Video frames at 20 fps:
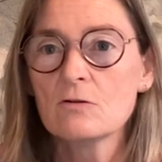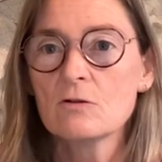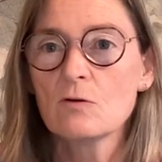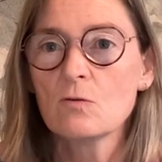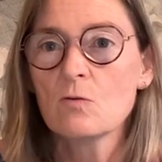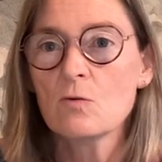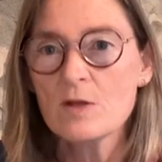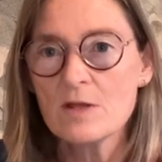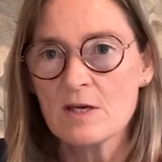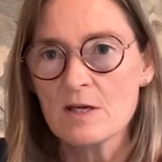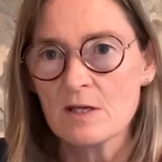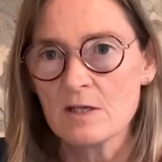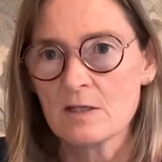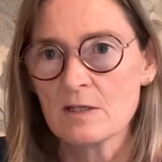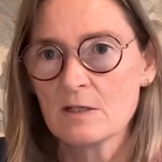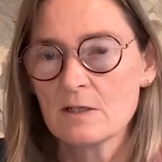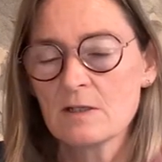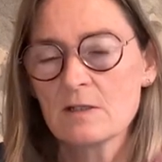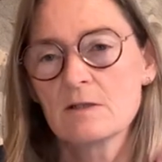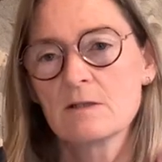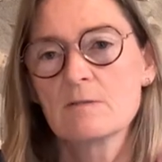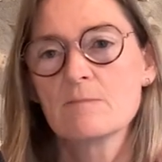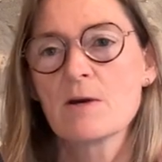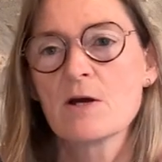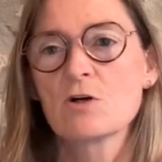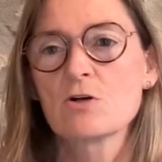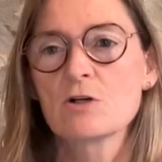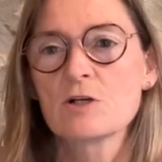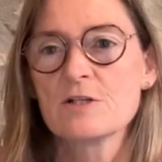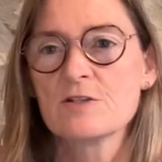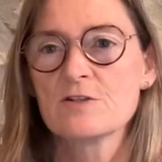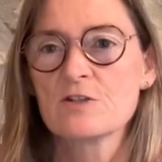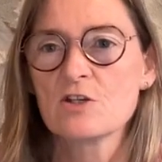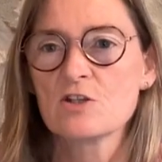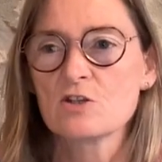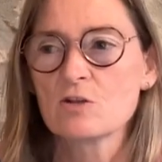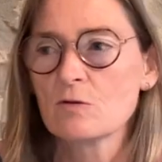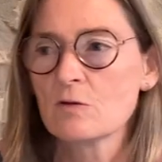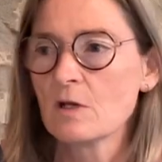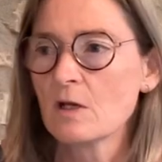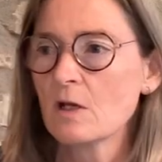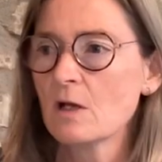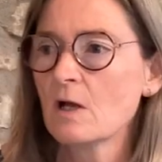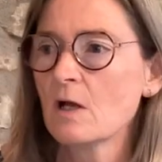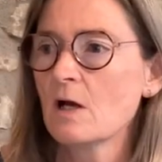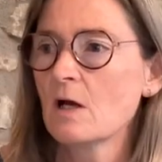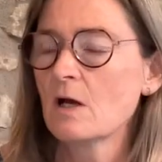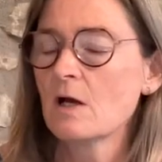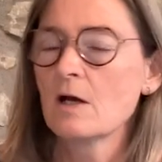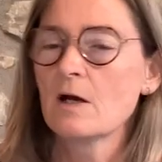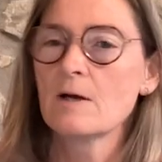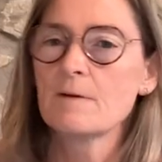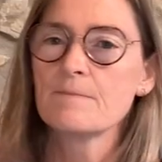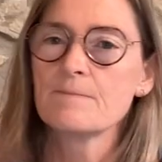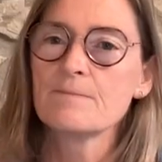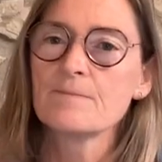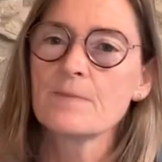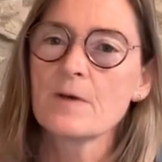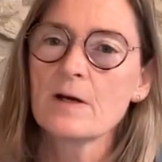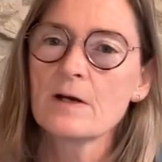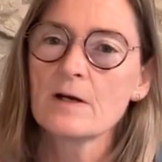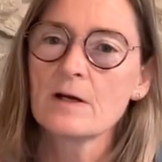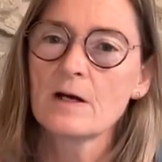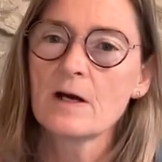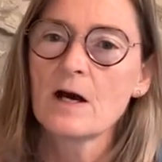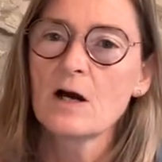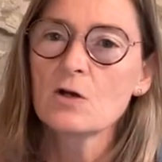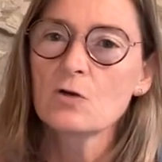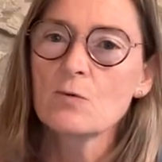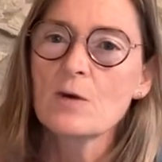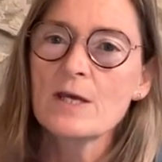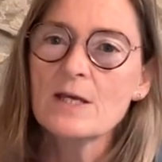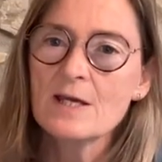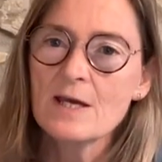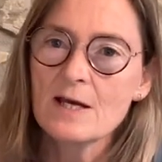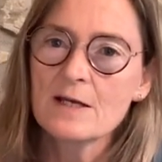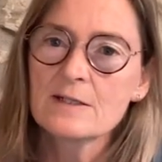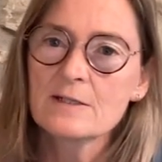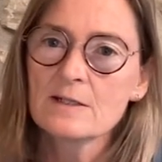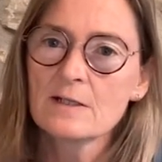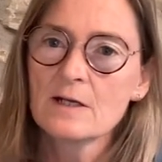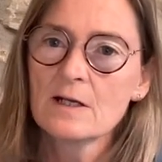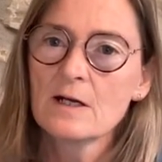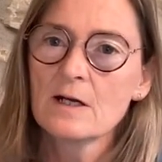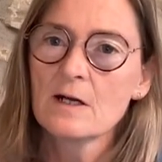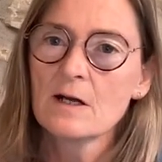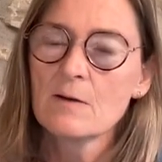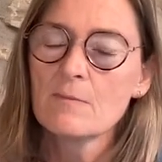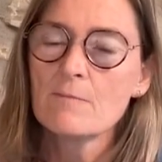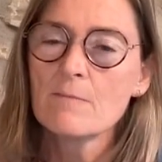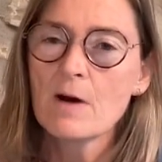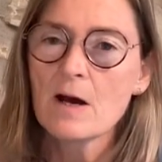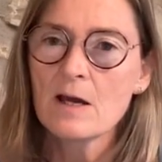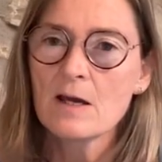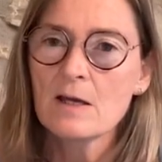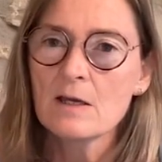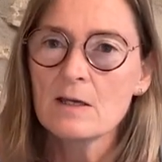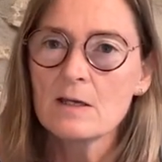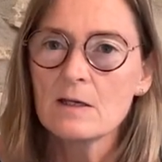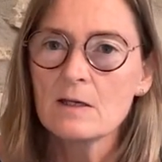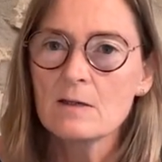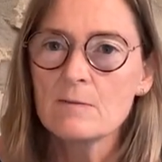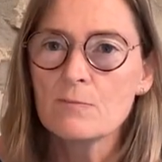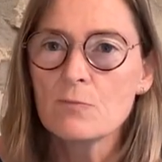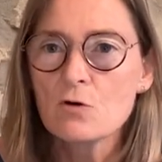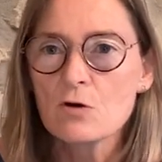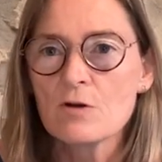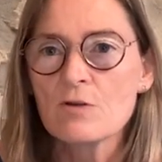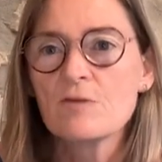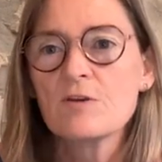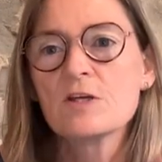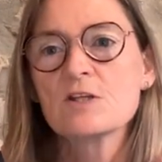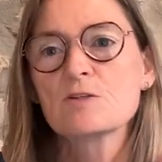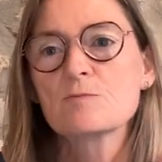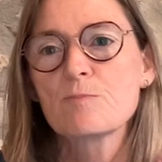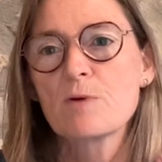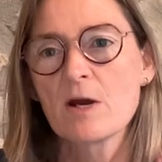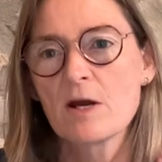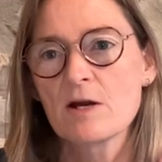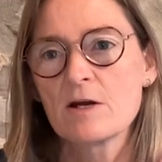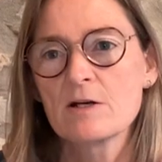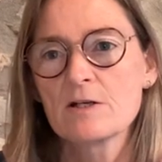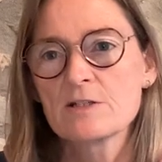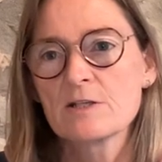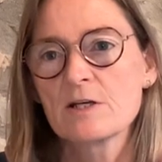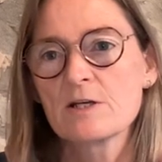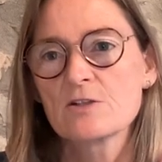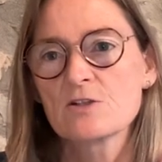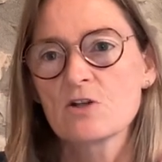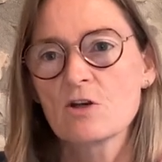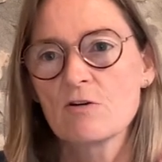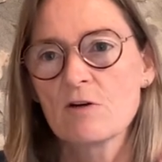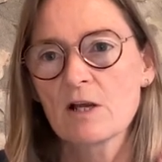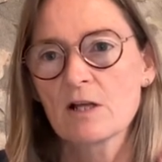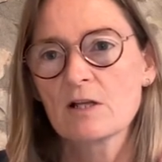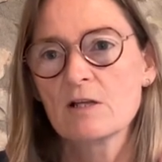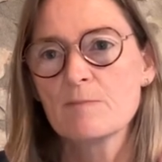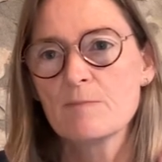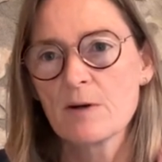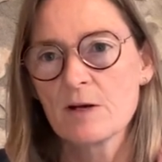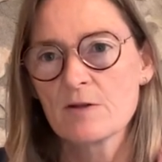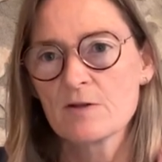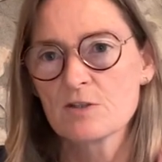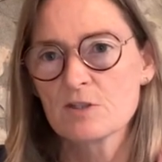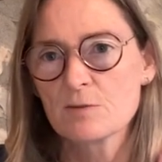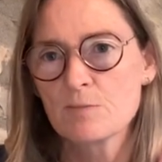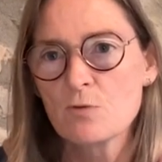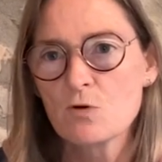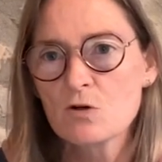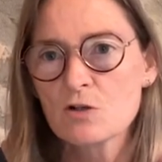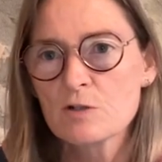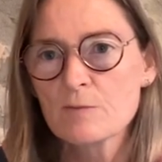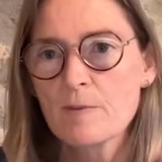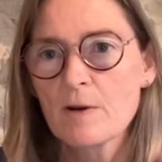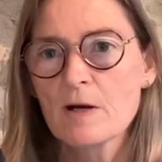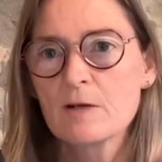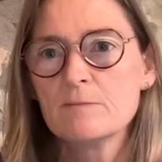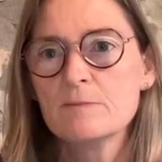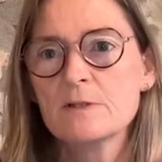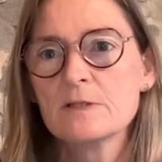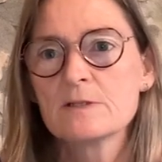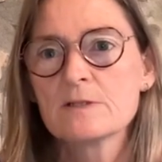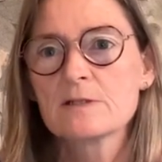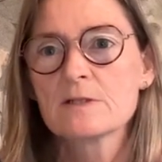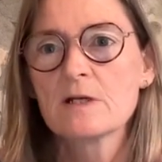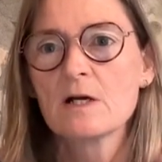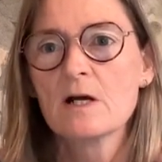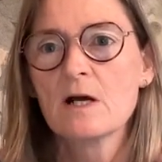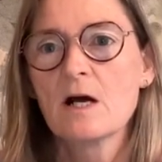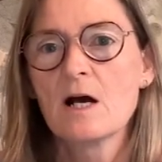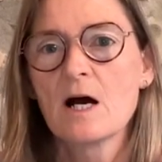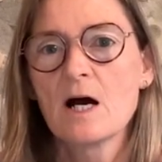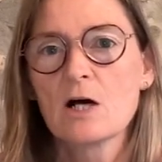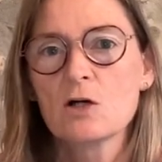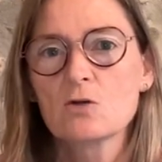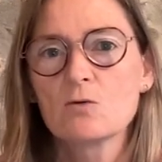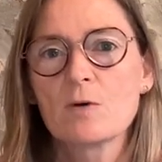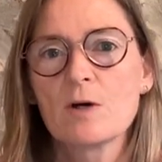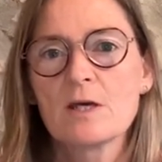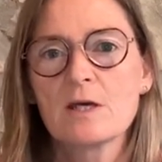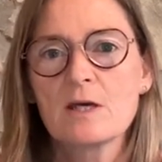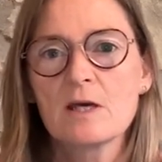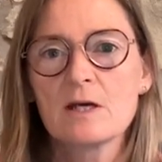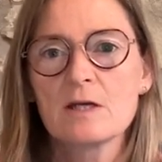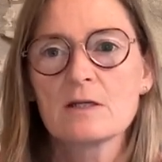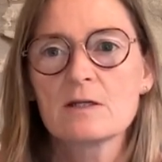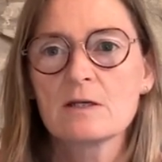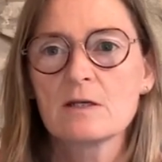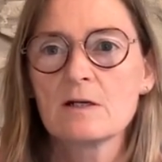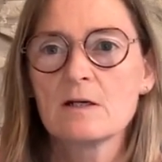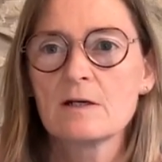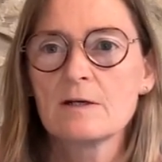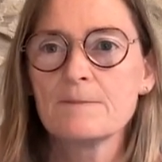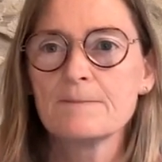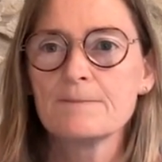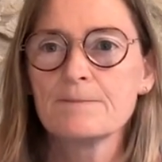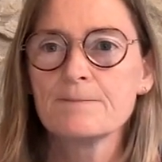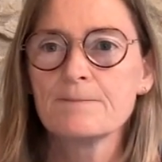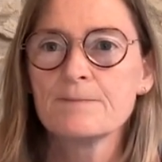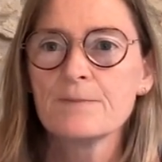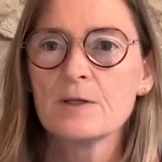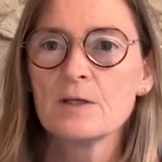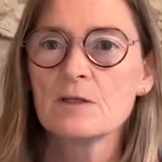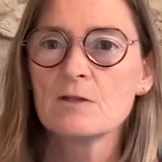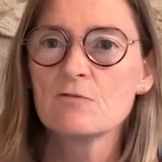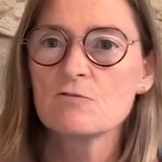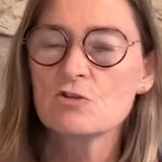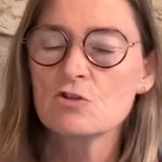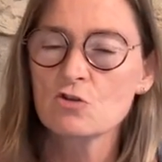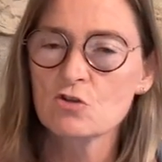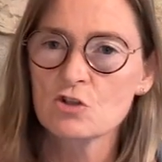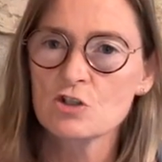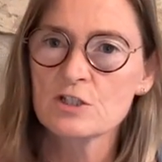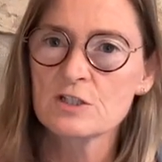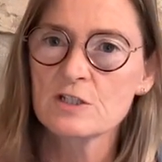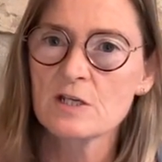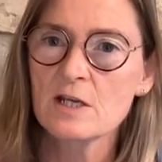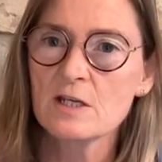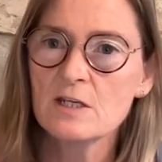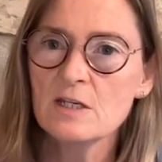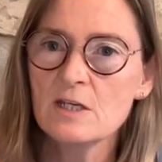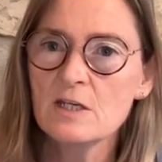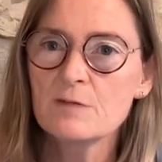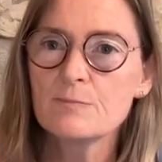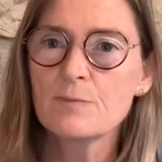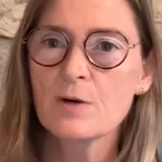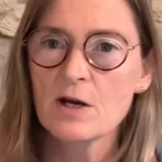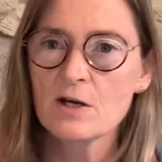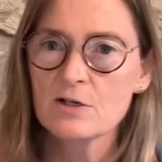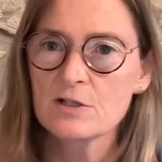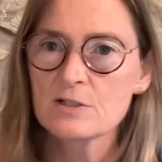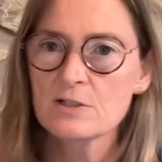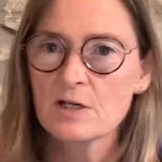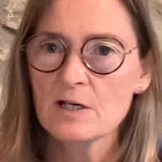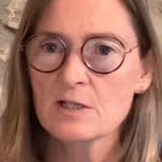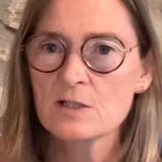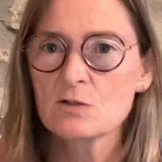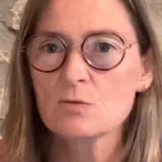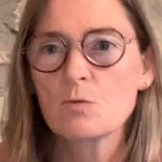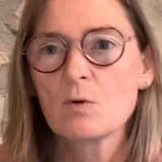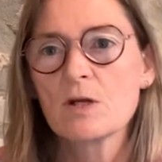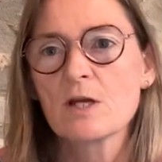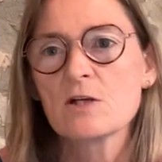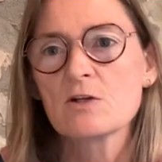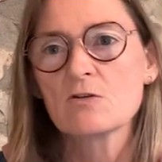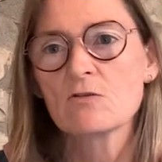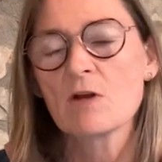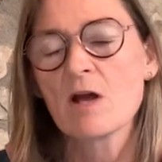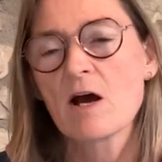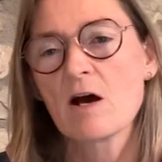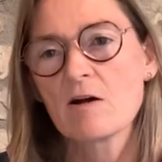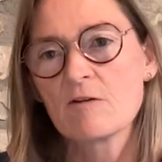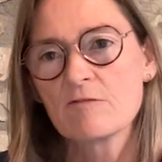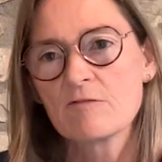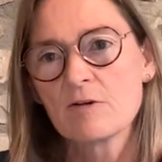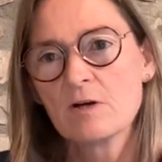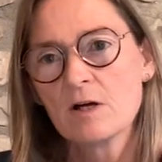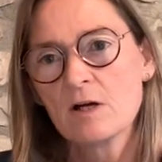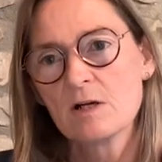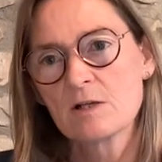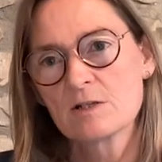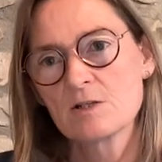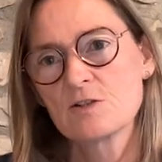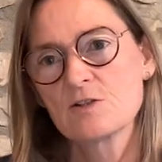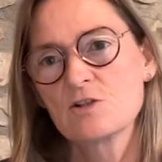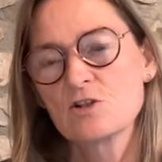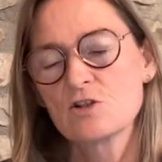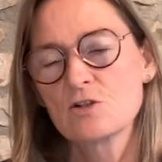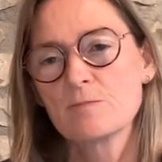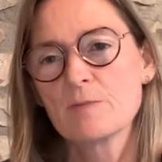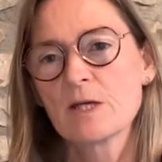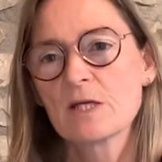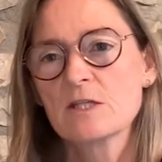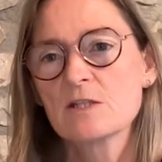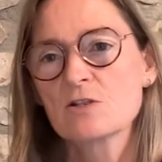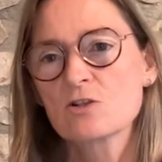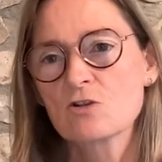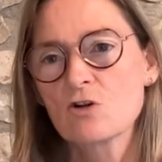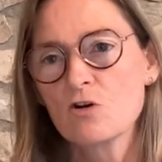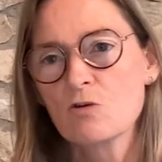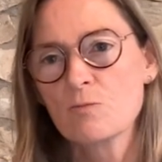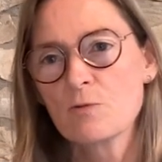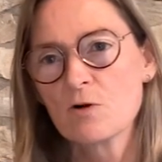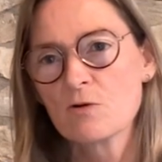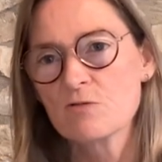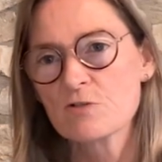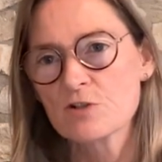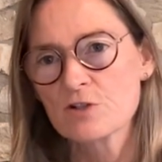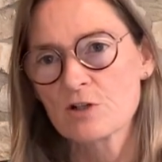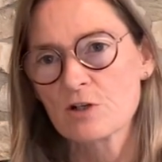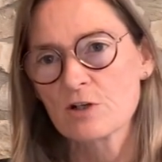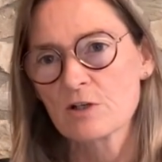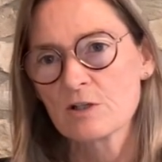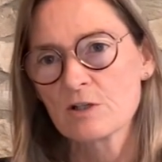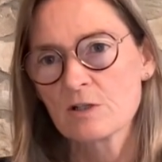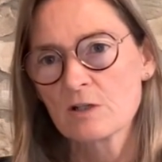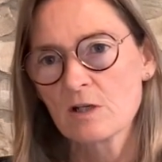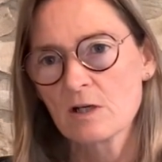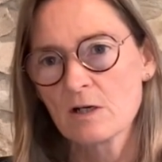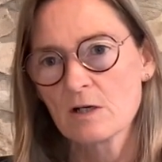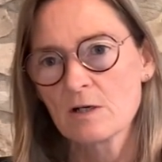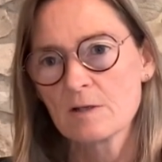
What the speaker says: within my organization? How do I get my important things prioritized correctly by the support departments? How do I get the resources I need prioritized when I don't have decision-making scope over certain